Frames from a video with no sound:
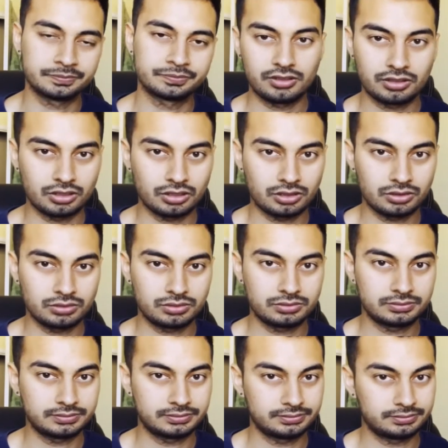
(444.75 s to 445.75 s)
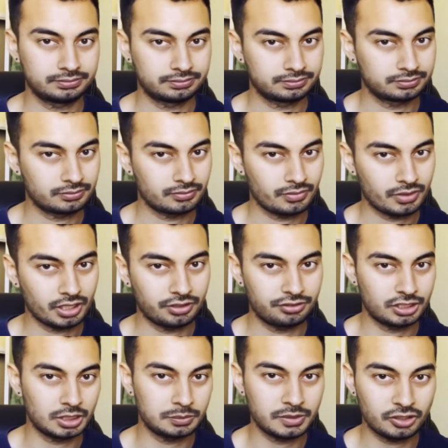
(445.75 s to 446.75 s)
So
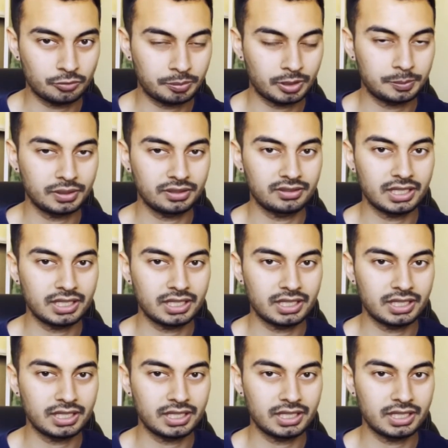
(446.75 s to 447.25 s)
statement of purpose